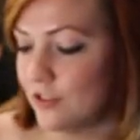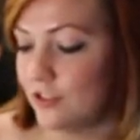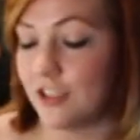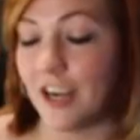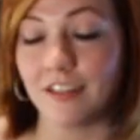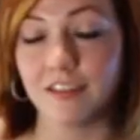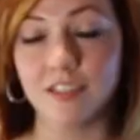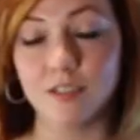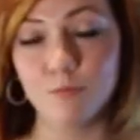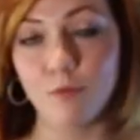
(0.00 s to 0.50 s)

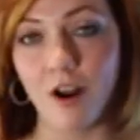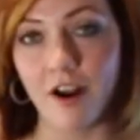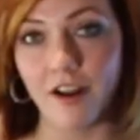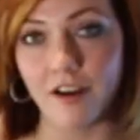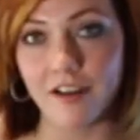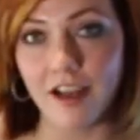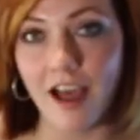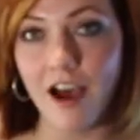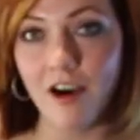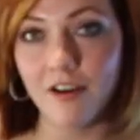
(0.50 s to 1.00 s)
check this
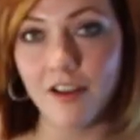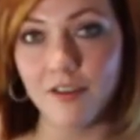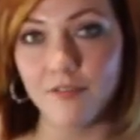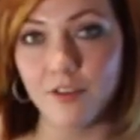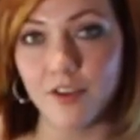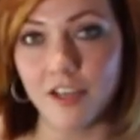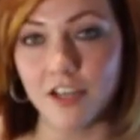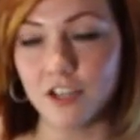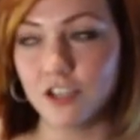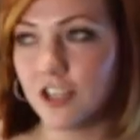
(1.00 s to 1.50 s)
product out if
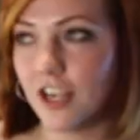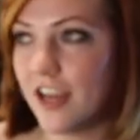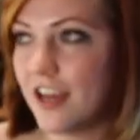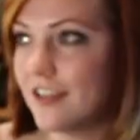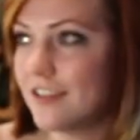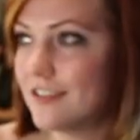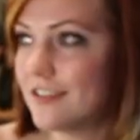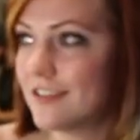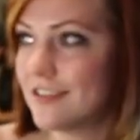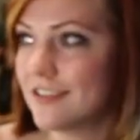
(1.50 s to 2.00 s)
you get a
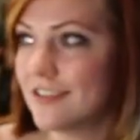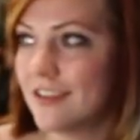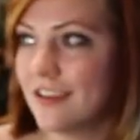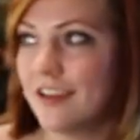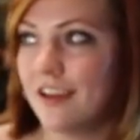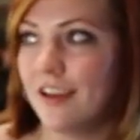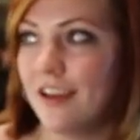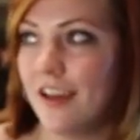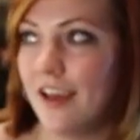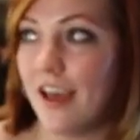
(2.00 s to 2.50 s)
chance.
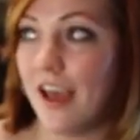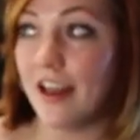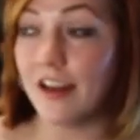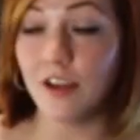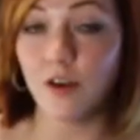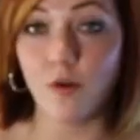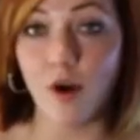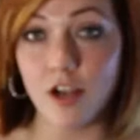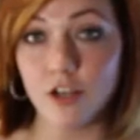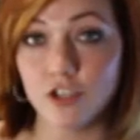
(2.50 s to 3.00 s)

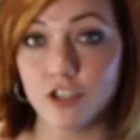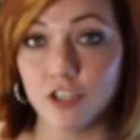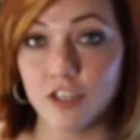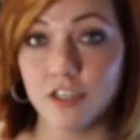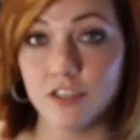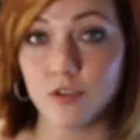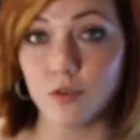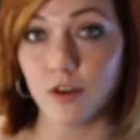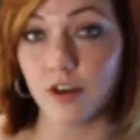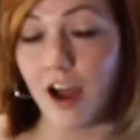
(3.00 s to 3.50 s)
Any
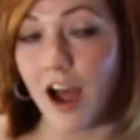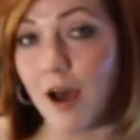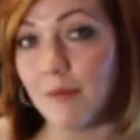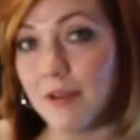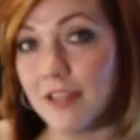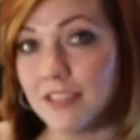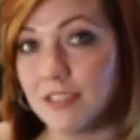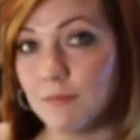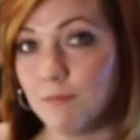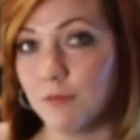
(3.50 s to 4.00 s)
questions or
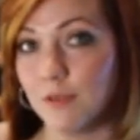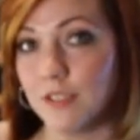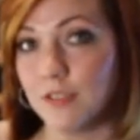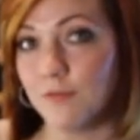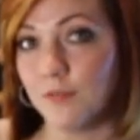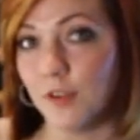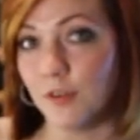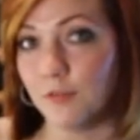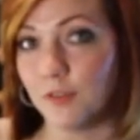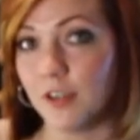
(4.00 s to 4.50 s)
comments, please
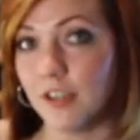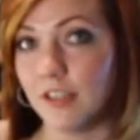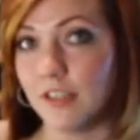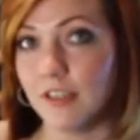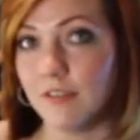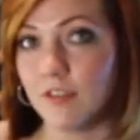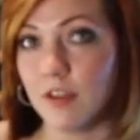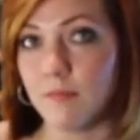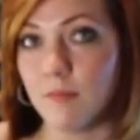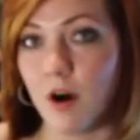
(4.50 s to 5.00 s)
feel free to
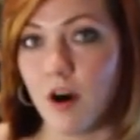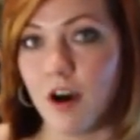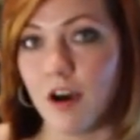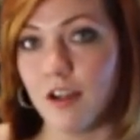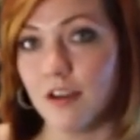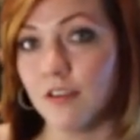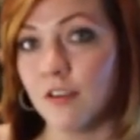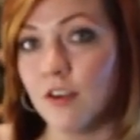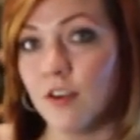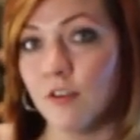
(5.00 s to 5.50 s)
leave them
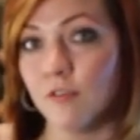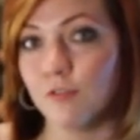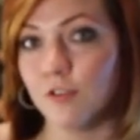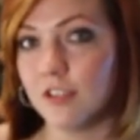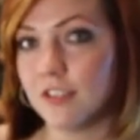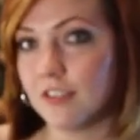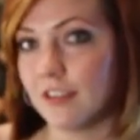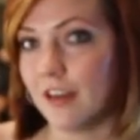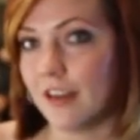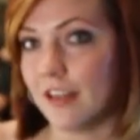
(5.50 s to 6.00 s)
on
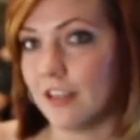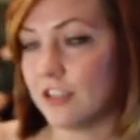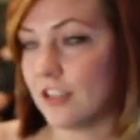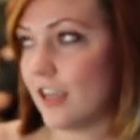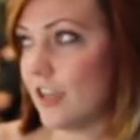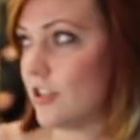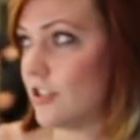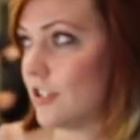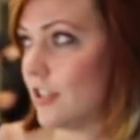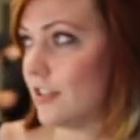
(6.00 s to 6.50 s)

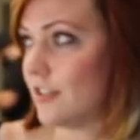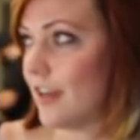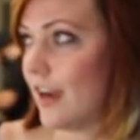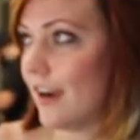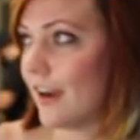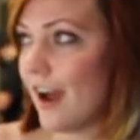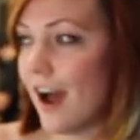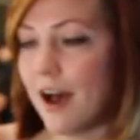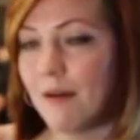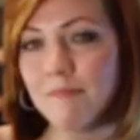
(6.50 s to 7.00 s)

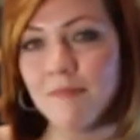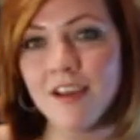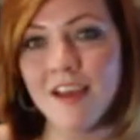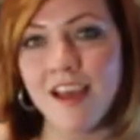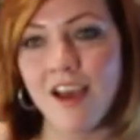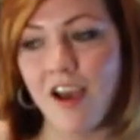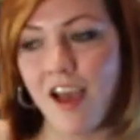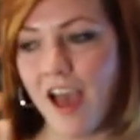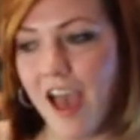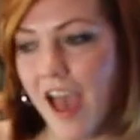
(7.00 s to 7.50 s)
freesaloneducation.com
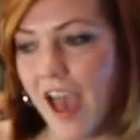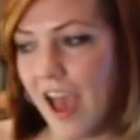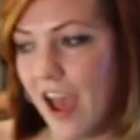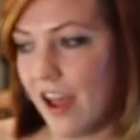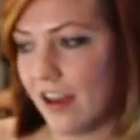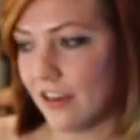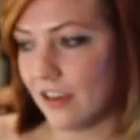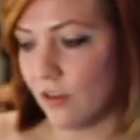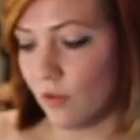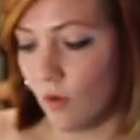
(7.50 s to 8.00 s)

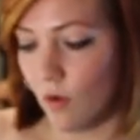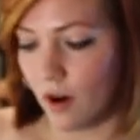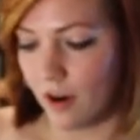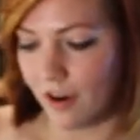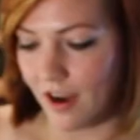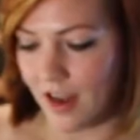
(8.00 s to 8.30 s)
and or